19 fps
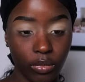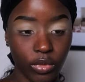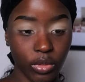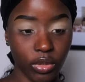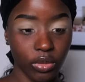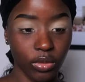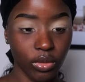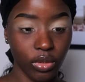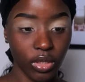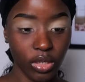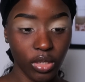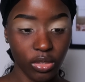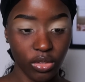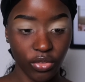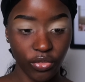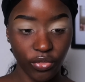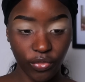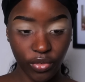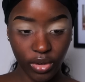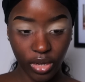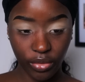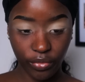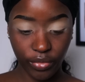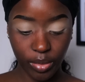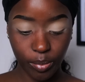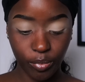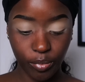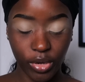Just going to use a
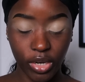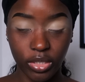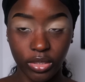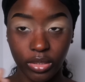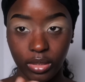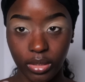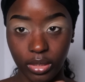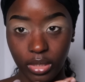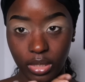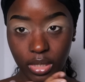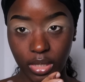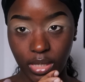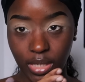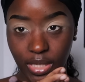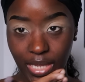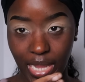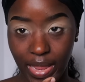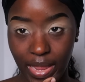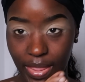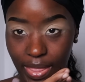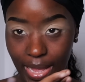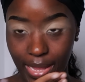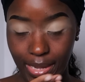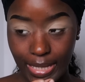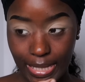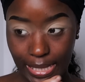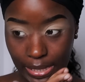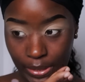fluffy brush to set
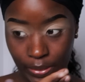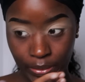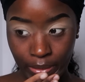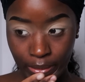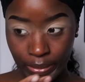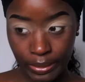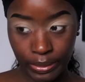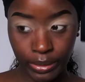that down.